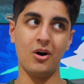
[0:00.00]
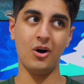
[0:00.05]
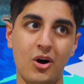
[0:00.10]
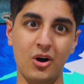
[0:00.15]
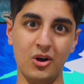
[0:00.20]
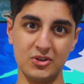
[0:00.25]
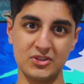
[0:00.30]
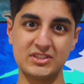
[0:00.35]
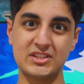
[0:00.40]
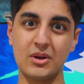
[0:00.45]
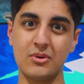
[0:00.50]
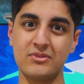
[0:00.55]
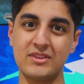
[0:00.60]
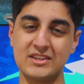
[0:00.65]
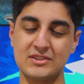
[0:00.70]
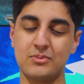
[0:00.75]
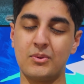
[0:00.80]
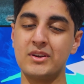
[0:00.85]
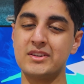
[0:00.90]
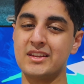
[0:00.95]
Also,
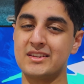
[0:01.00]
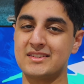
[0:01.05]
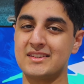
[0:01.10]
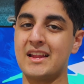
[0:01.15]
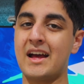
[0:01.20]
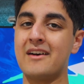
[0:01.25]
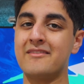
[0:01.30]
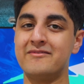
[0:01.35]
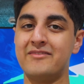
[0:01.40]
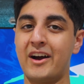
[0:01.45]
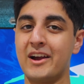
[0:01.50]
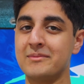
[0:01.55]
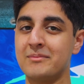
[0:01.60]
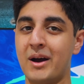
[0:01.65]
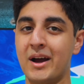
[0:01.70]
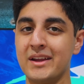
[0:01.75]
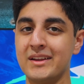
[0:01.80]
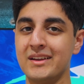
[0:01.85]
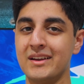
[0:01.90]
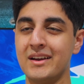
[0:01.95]
this one doesn't have Find
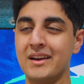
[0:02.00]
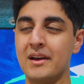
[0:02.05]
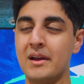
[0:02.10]
My,